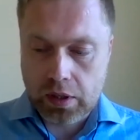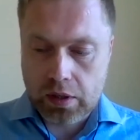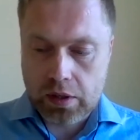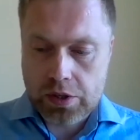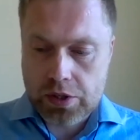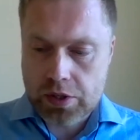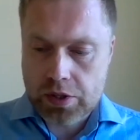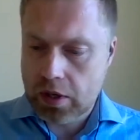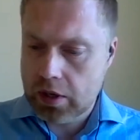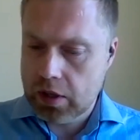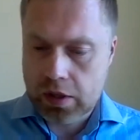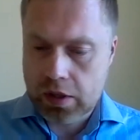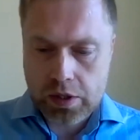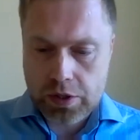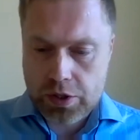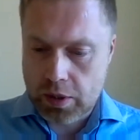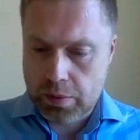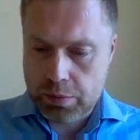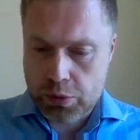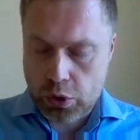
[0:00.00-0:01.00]
is there
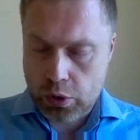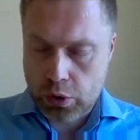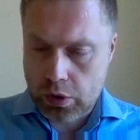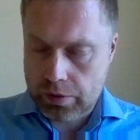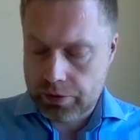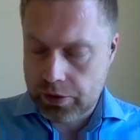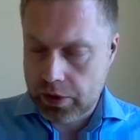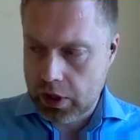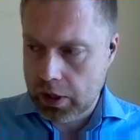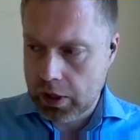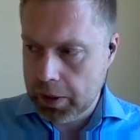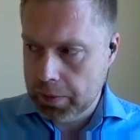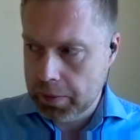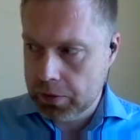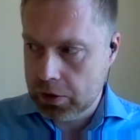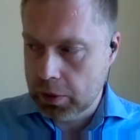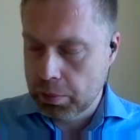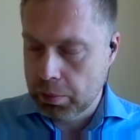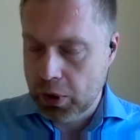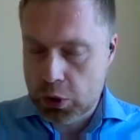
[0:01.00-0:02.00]
some sort of
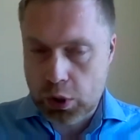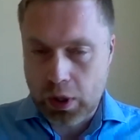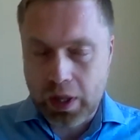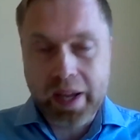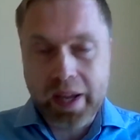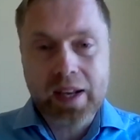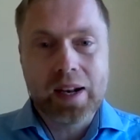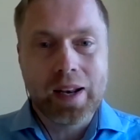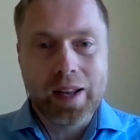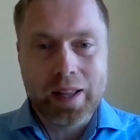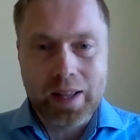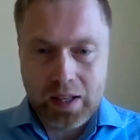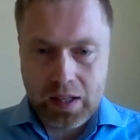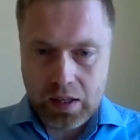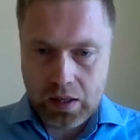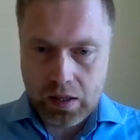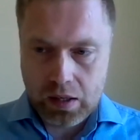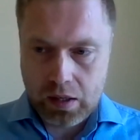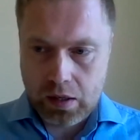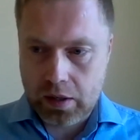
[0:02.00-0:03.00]
the most likely
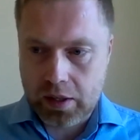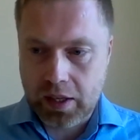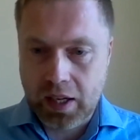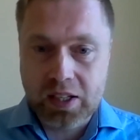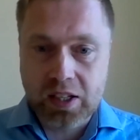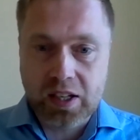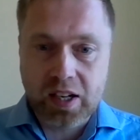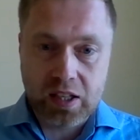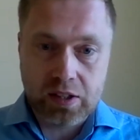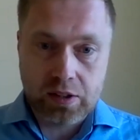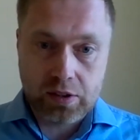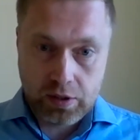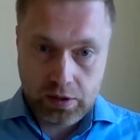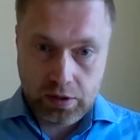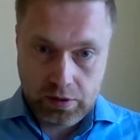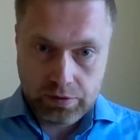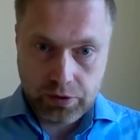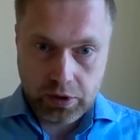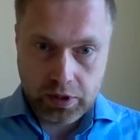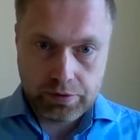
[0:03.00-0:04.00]
candidate
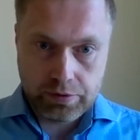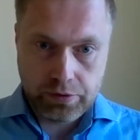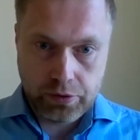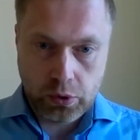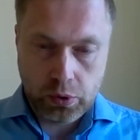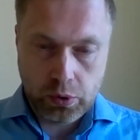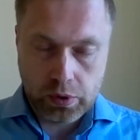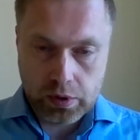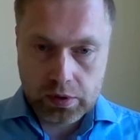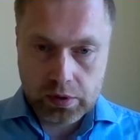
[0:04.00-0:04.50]
for the fuel?